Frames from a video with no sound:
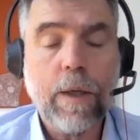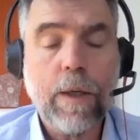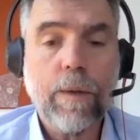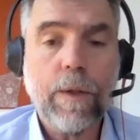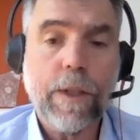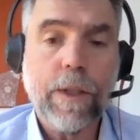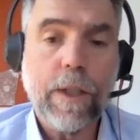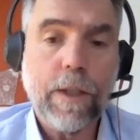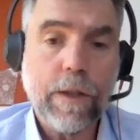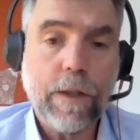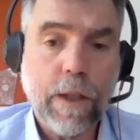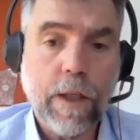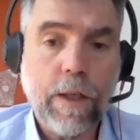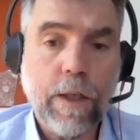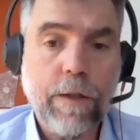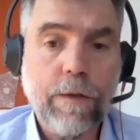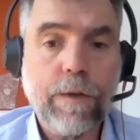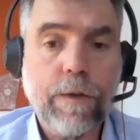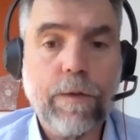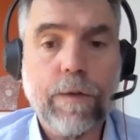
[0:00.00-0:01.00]
which, as you know,
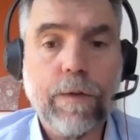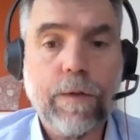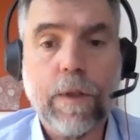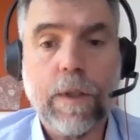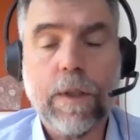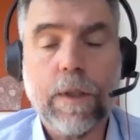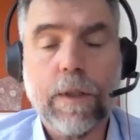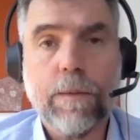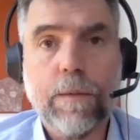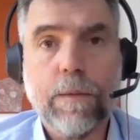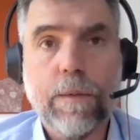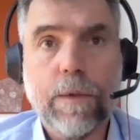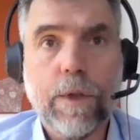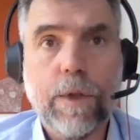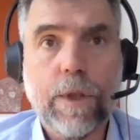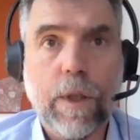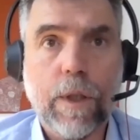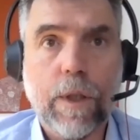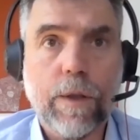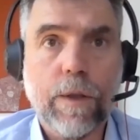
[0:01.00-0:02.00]
if you've got a
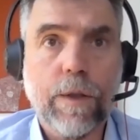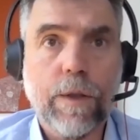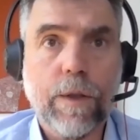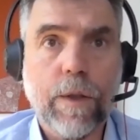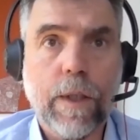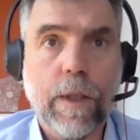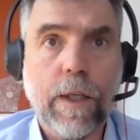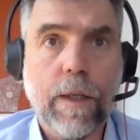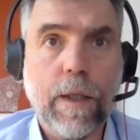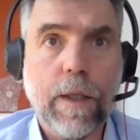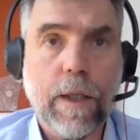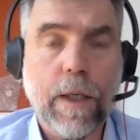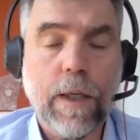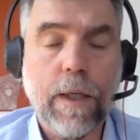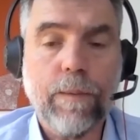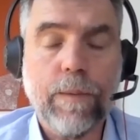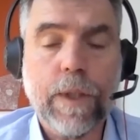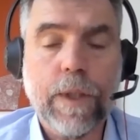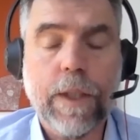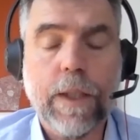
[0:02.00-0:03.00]
child who's got a
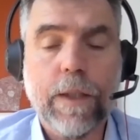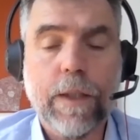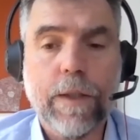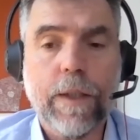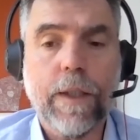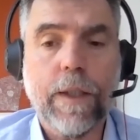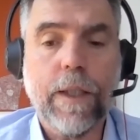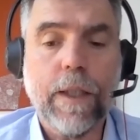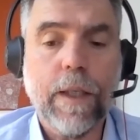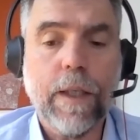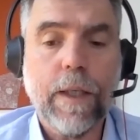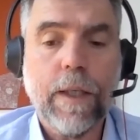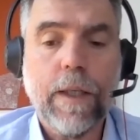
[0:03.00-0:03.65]
TSC,